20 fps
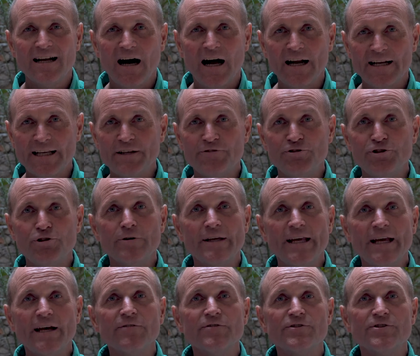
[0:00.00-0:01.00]
God gives you
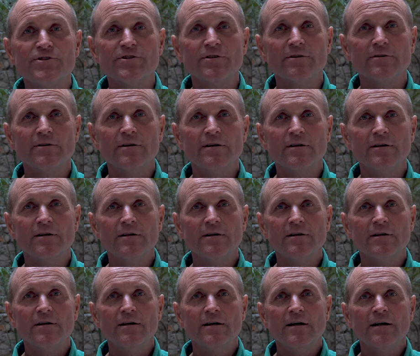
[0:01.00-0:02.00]
gifts
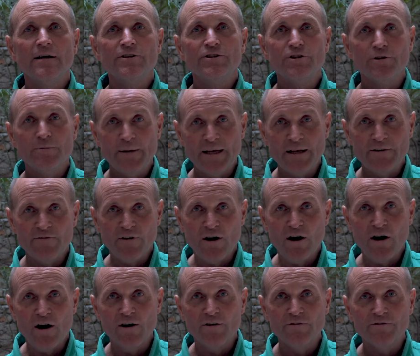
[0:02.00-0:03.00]
to be
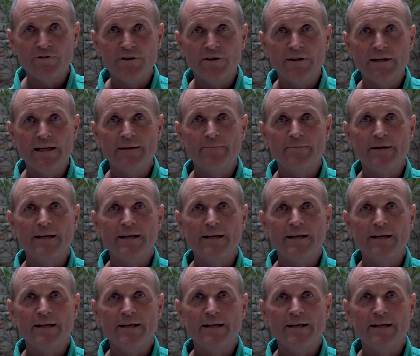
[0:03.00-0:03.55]
involved in